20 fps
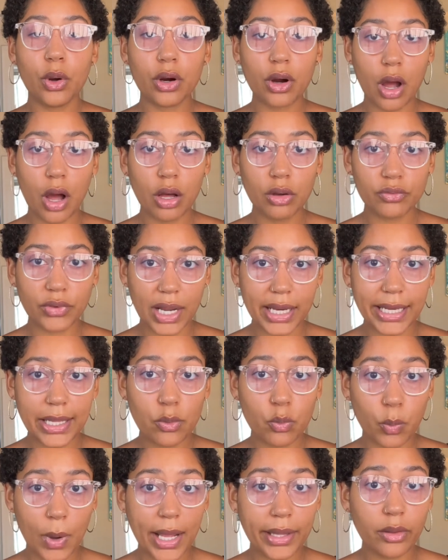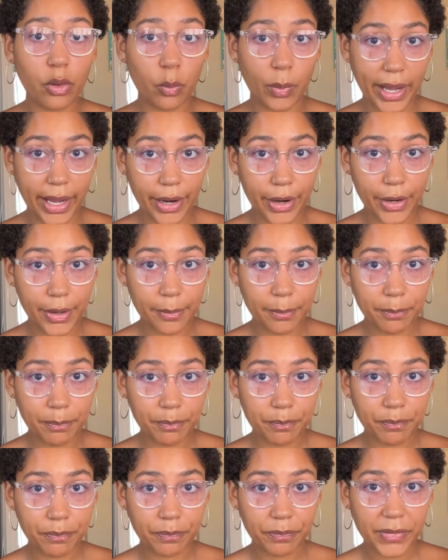already well aware
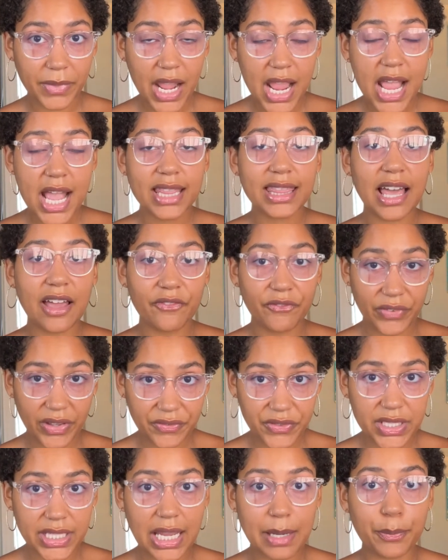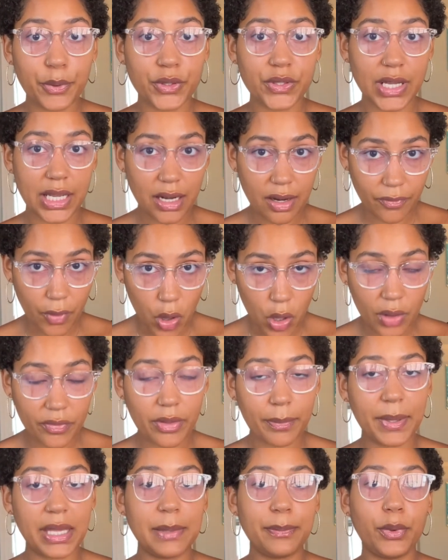that 58% of all the
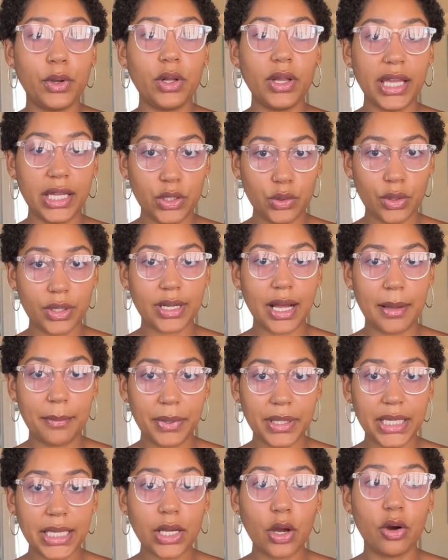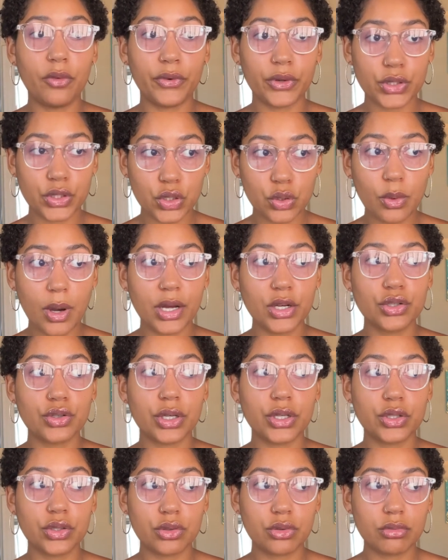people in your company, over
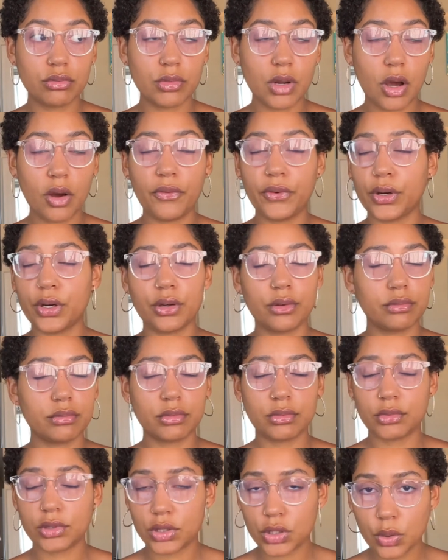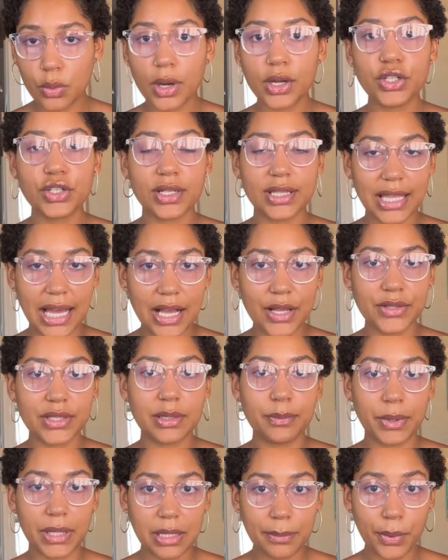200,000
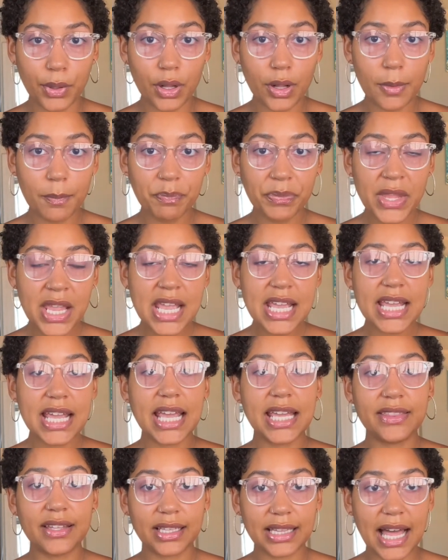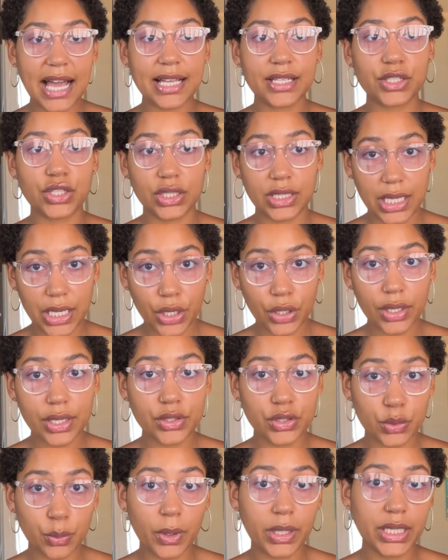people in the last year in
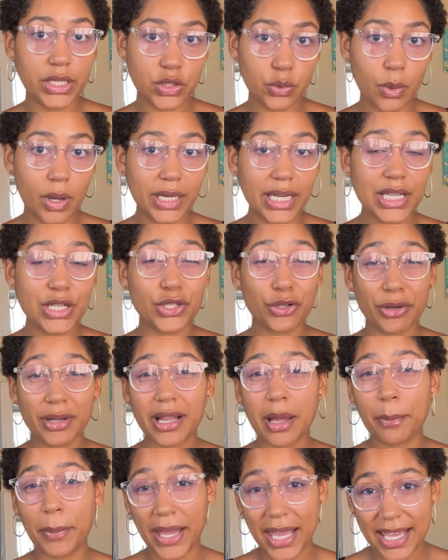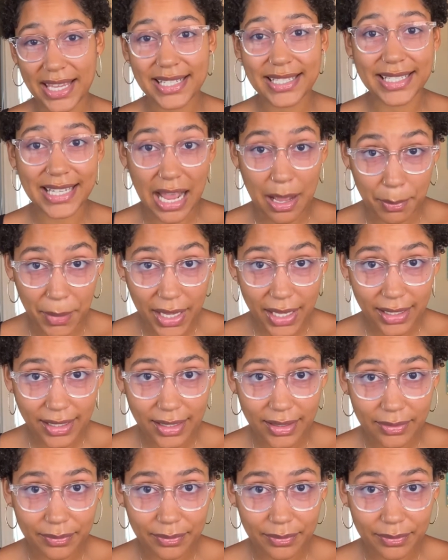2020 during a pandemic,